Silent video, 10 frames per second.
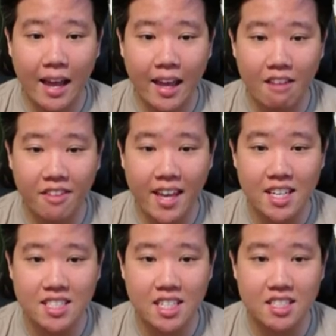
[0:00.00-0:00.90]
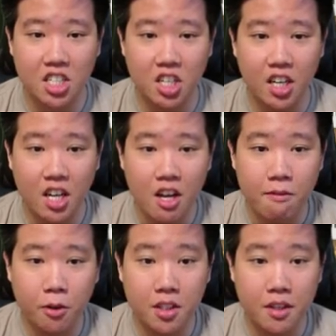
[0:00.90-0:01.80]
I have 86 here
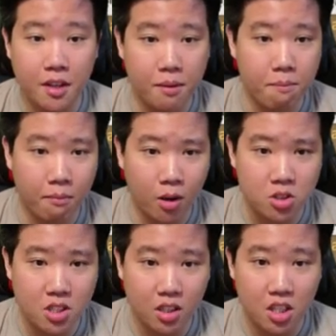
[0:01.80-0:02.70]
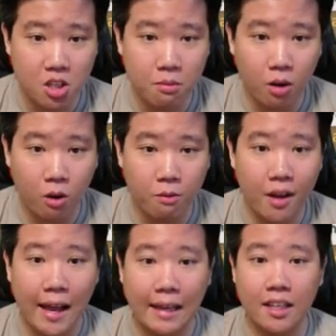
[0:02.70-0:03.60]
for the mausoleum of
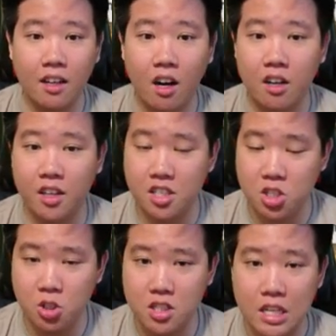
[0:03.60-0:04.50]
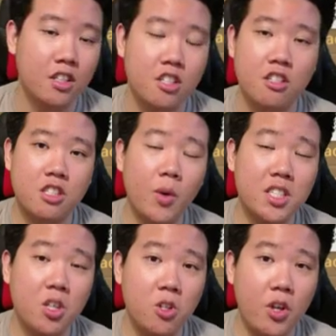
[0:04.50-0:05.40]
Halicarnassus. So
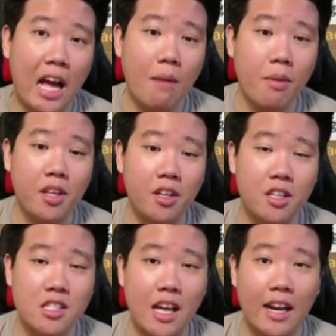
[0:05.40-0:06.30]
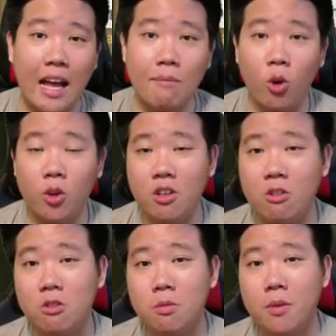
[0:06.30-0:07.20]
what's going to happen here is that I'm only
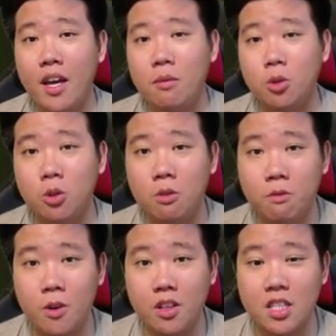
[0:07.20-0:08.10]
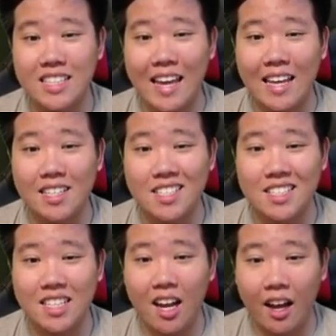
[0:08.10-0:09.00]
going to be able to convert this
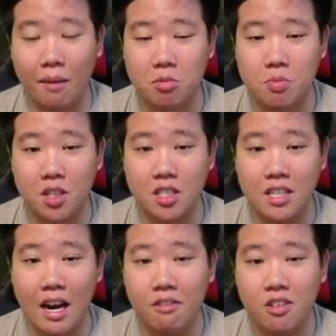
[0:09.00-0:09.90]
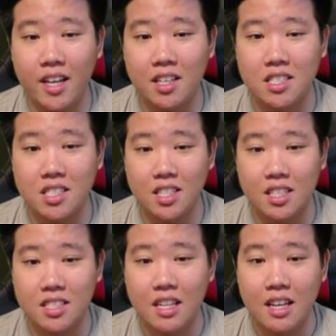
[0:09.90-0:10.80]
86 times, because after
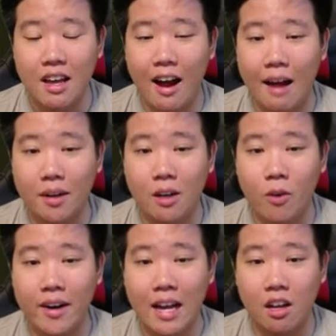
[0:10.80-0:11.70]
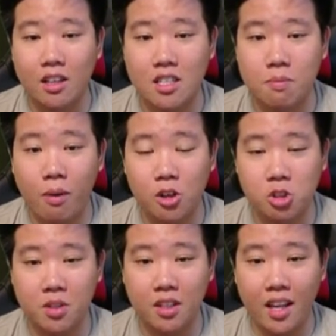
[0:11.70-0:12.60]
86, I'm going to run out of this
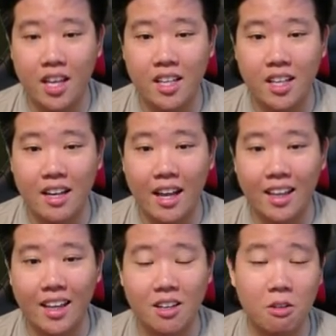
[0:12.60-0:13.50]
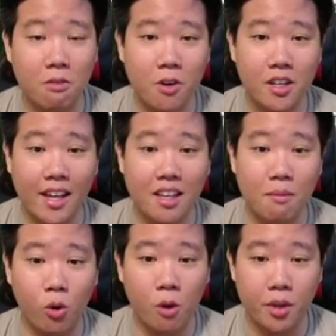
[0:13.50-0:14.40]
parchment, and then I can't convert
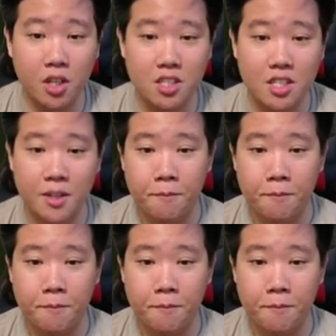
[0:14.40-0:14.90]
anymore because